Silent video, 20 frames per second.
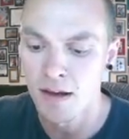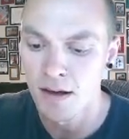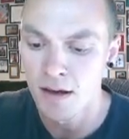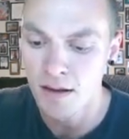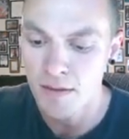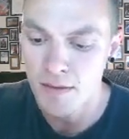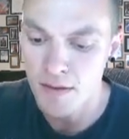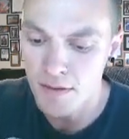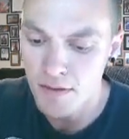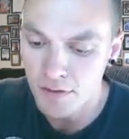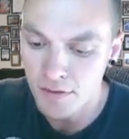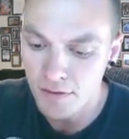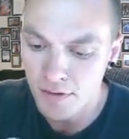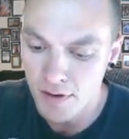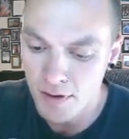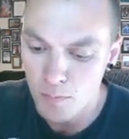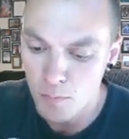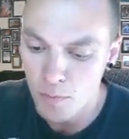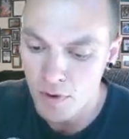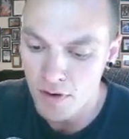And then the
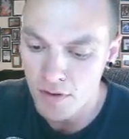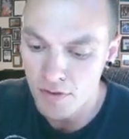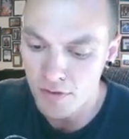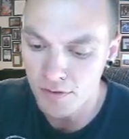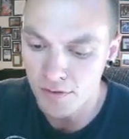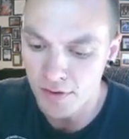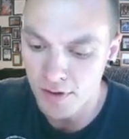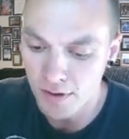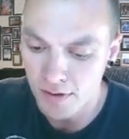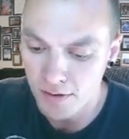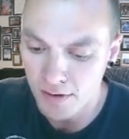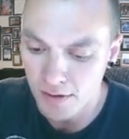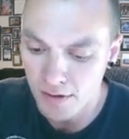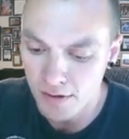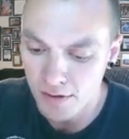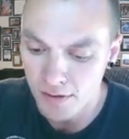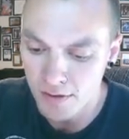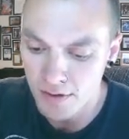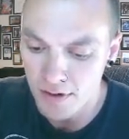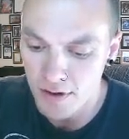same width as this, look
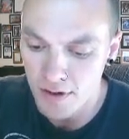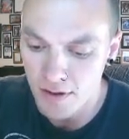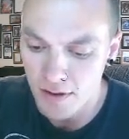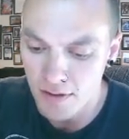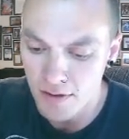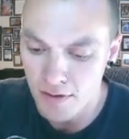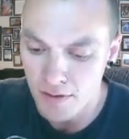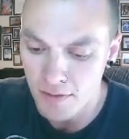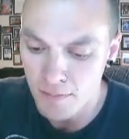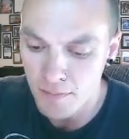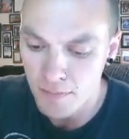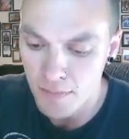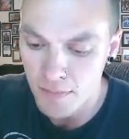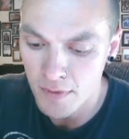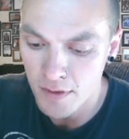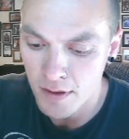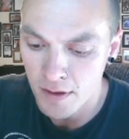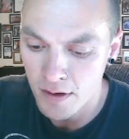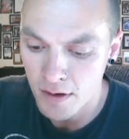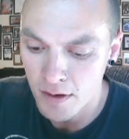underneath.
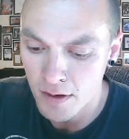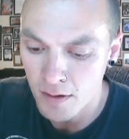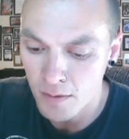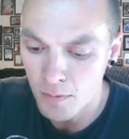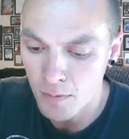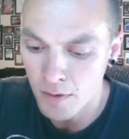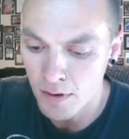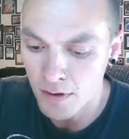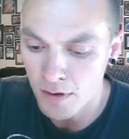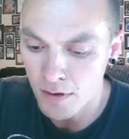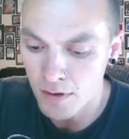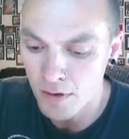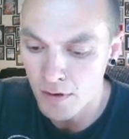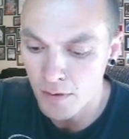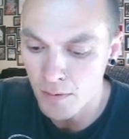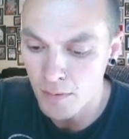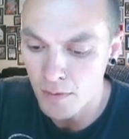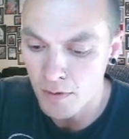We're going to do